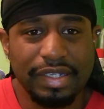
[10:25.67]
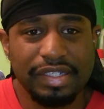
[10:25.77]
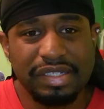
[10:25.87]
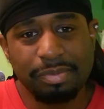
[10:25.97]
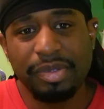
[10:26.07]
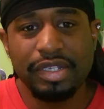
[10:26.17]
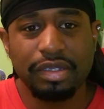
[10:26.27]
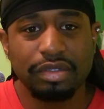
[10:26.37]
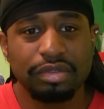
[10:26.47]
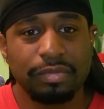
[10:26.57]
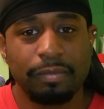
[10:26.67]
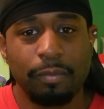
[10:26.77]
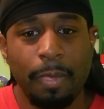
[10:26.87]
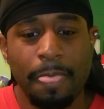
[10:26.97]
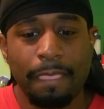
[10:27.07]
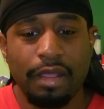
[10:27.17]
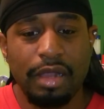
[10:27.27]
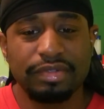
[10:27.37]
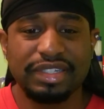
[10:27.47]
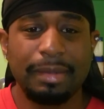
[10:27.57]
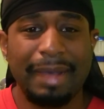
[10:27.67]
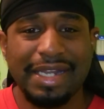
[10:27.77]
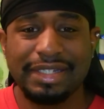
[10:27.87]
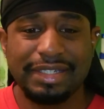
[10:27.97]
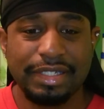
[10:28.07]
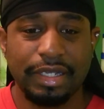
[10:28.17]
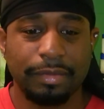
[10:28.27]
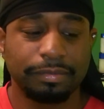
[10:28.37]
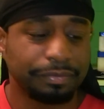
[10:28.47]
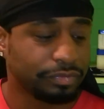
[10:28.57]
and speak on somebody's shit.